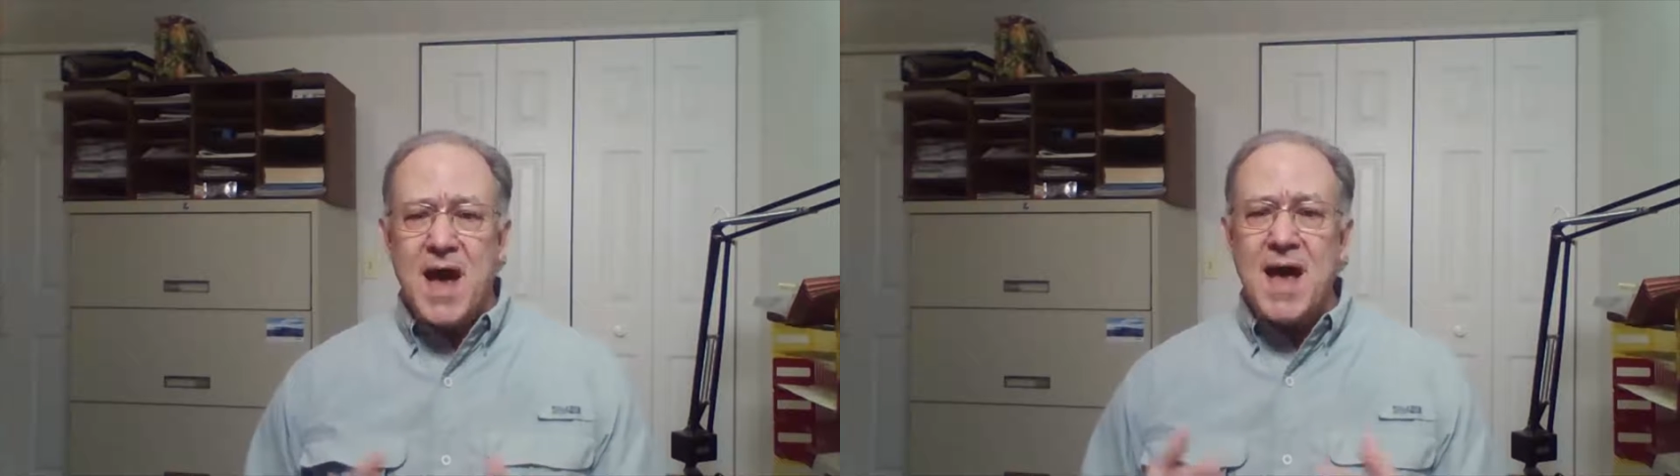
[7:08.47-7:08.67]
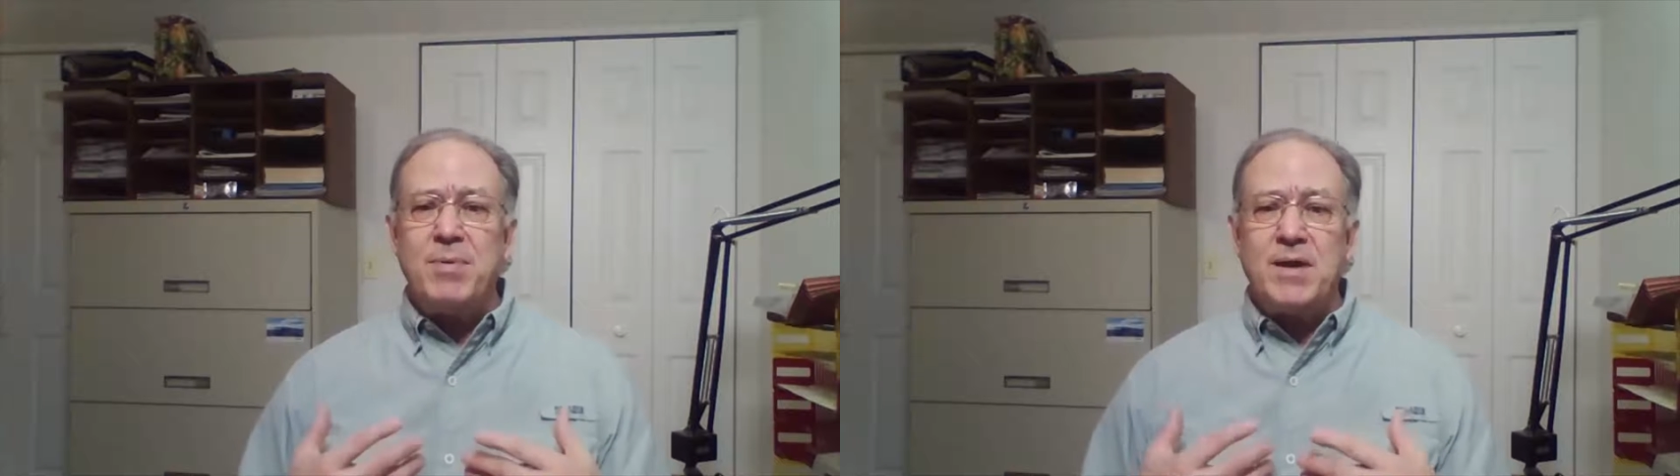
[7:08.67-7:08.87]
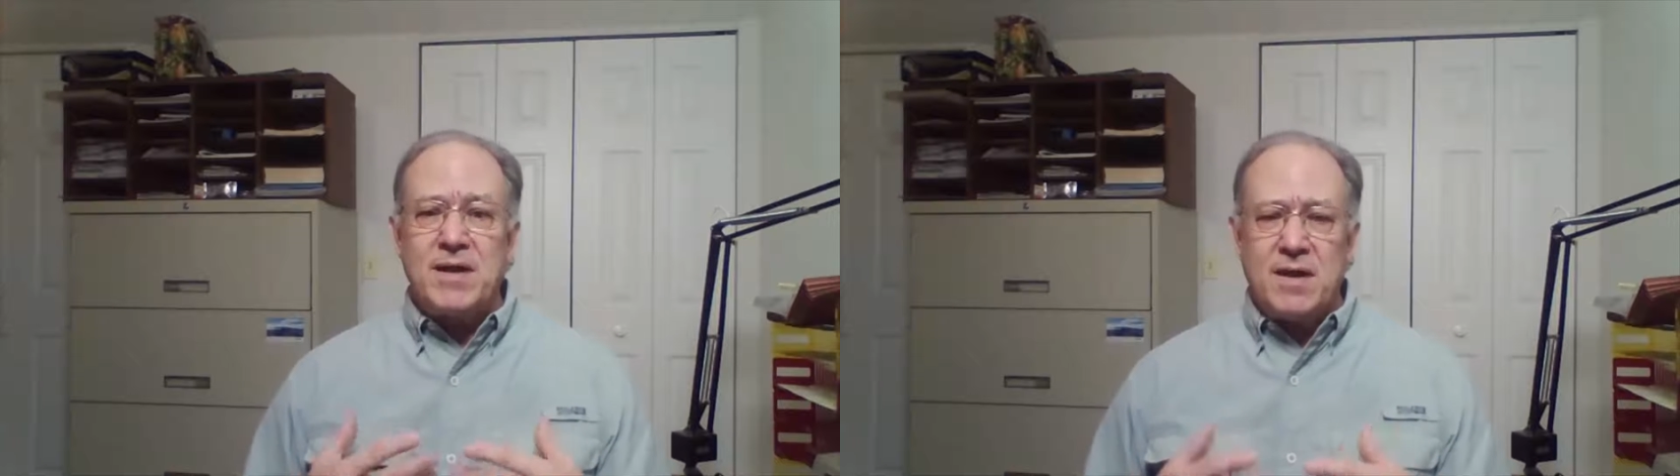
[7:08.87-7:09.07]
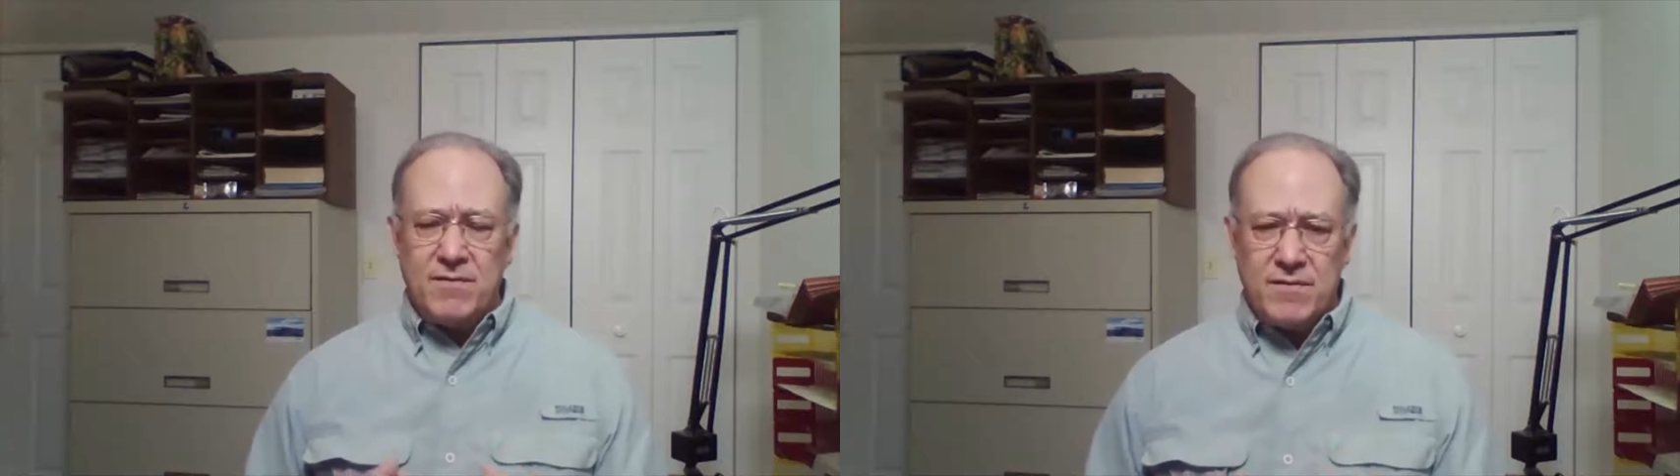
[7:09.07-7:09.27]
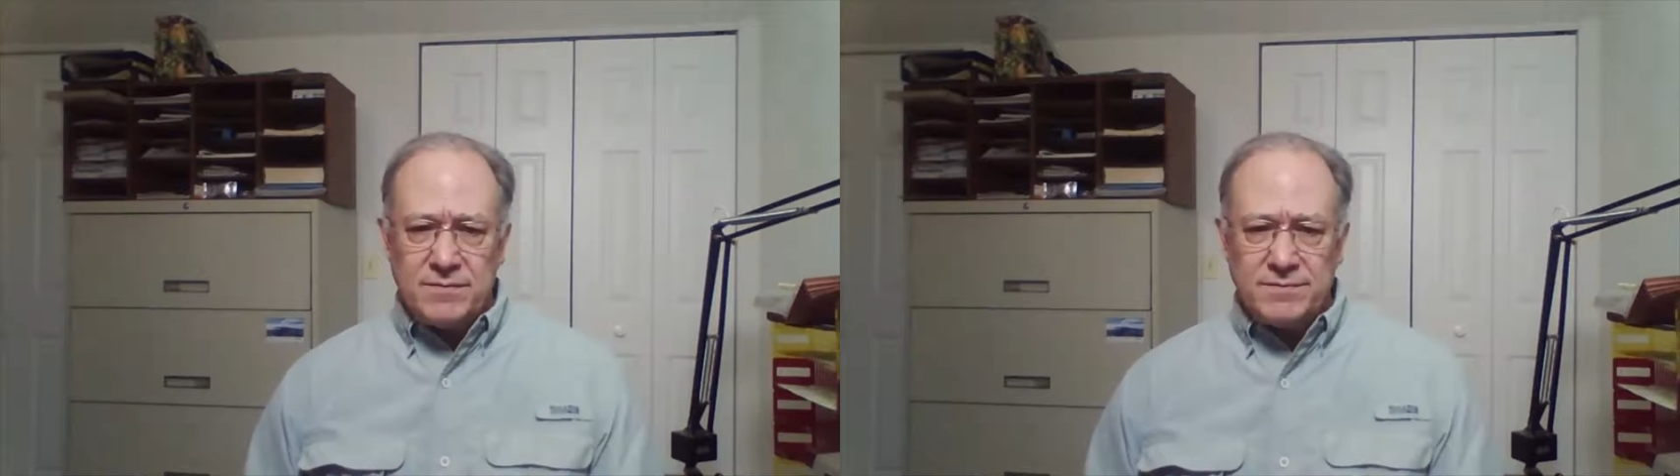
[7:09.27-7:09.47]
I
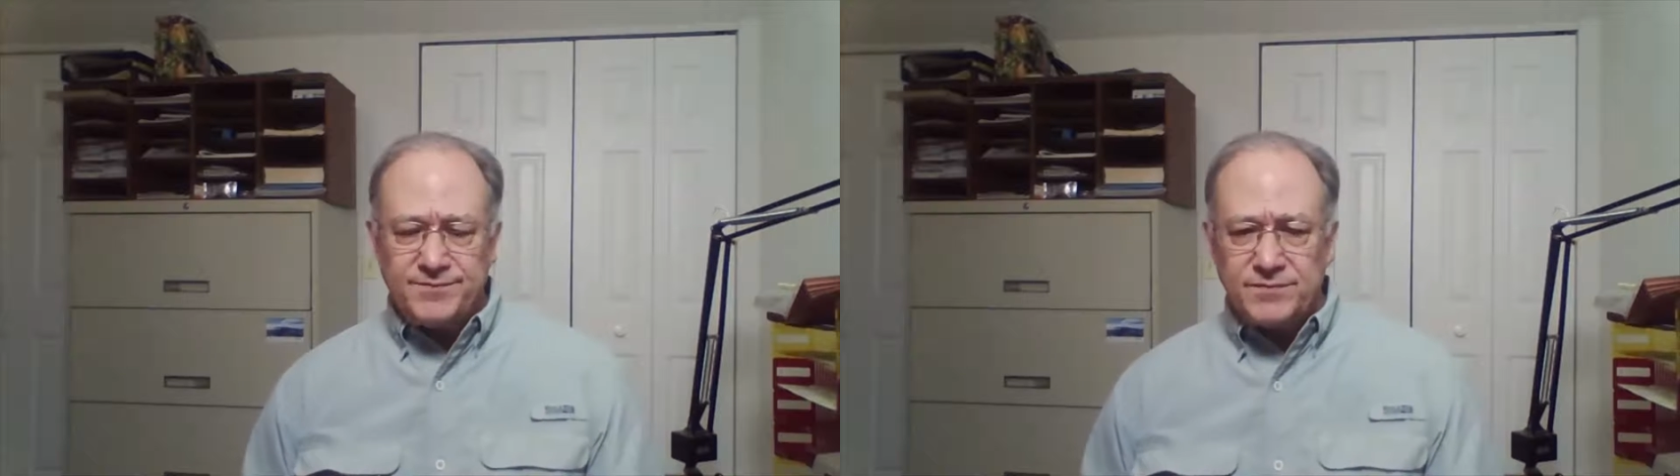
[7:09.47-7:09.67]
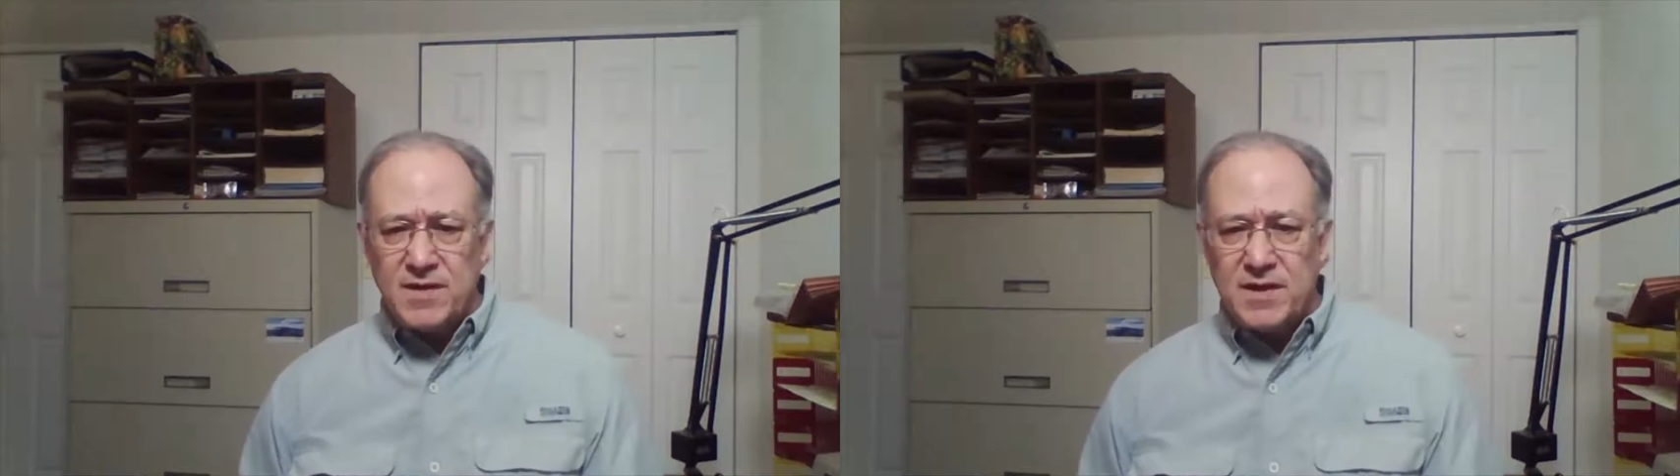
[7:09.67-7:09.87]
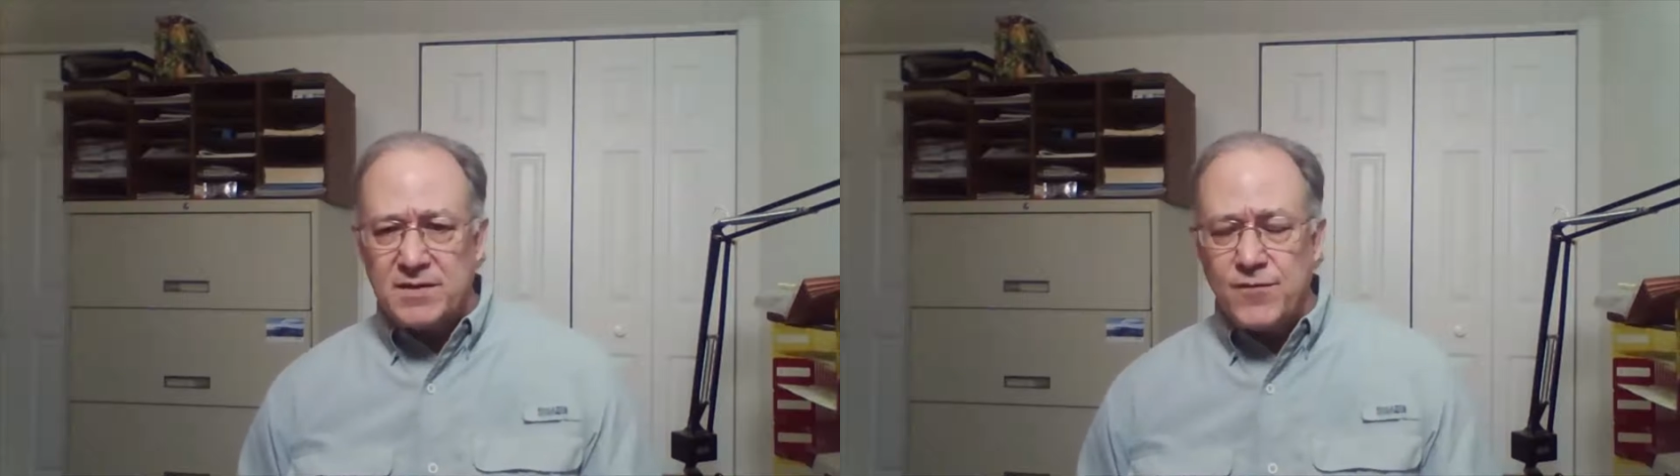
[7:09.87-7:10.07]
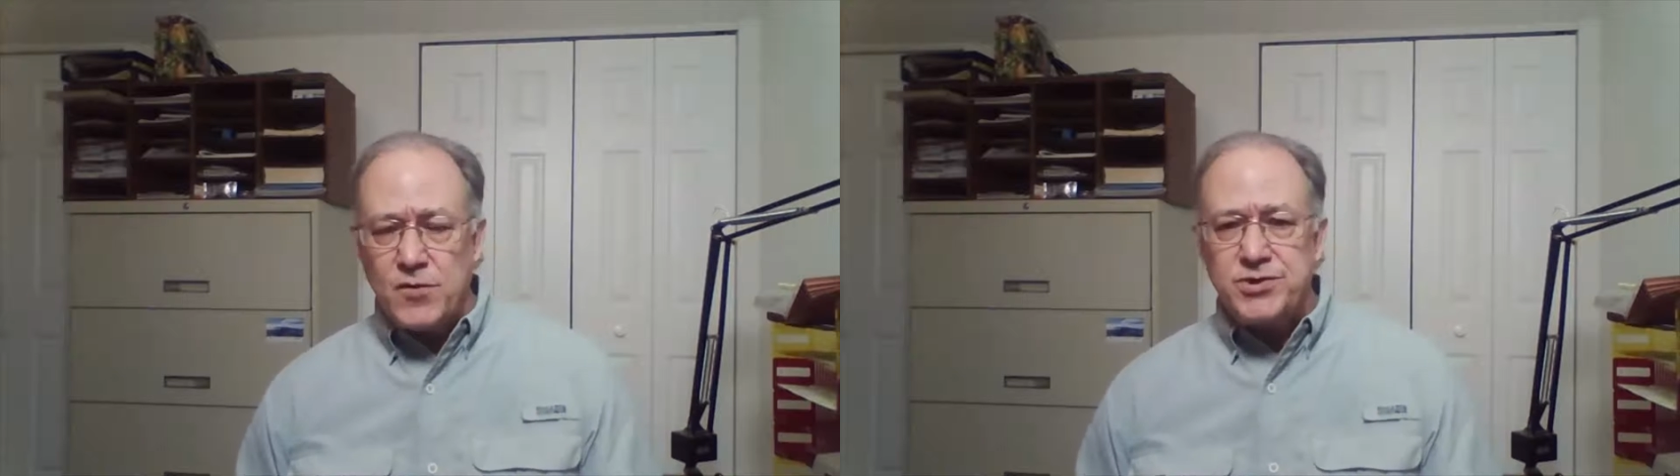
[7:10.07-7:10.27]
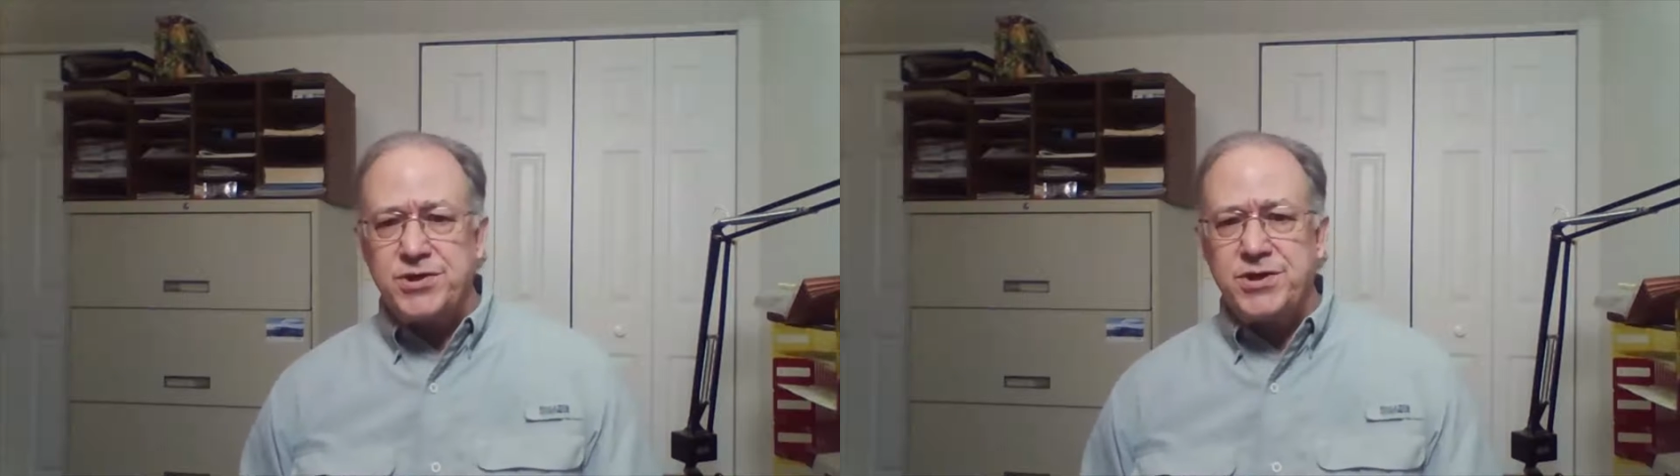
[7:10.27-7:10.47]
believe that the
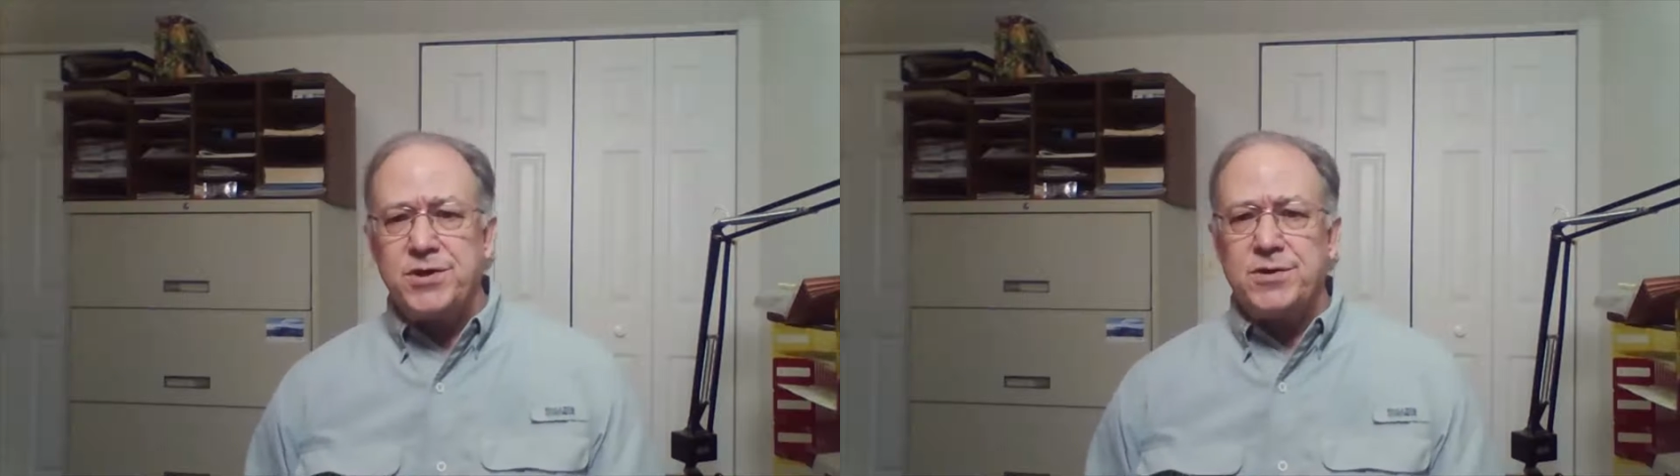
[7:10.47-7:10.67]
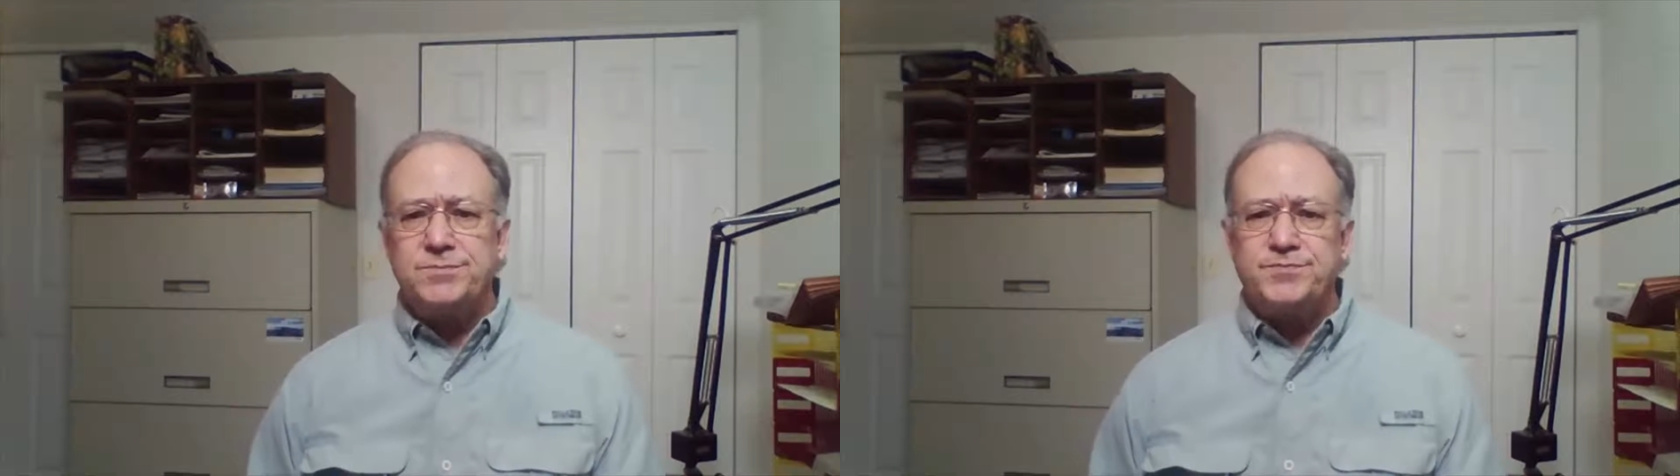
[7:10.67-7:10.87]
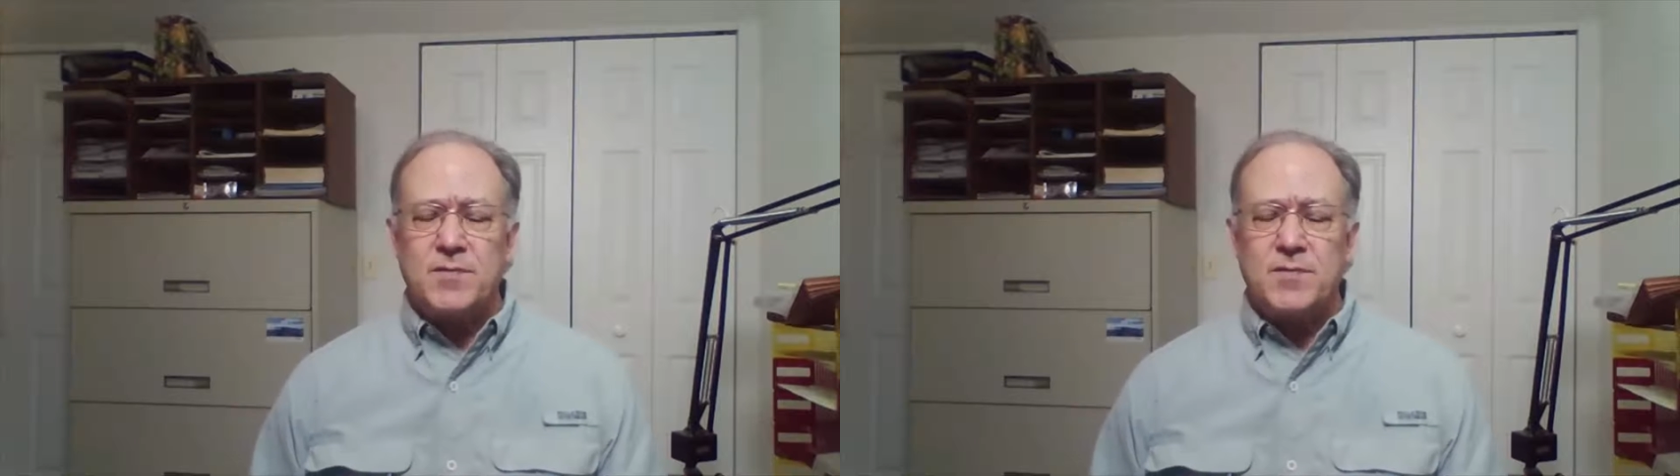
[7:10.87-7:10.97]
first year,